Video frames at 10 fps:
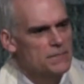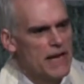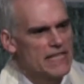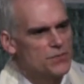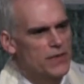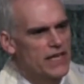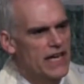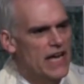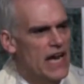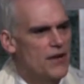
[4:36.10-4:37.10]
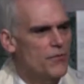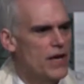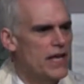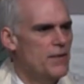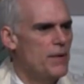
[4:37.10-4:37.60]
past week, I, I,
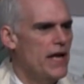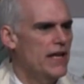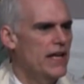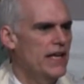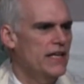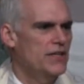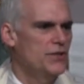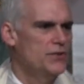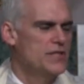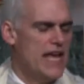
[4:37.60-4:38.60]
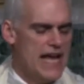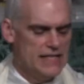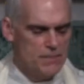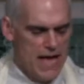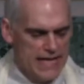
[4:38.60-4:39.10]
read about a
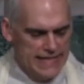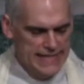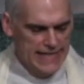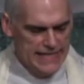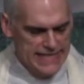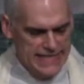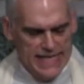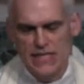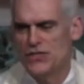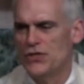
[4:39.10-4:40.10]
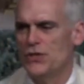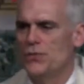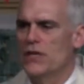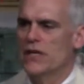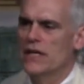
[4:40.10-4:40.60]
newscast back in
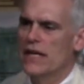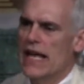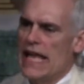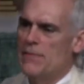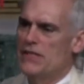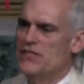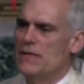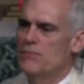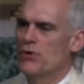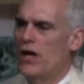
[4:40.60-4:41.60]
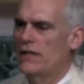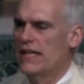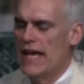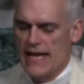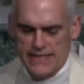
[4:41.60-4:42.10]
1982 where ABC
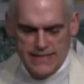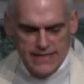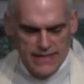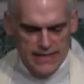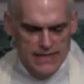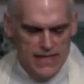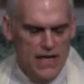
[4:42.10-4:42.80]
broadcast uh,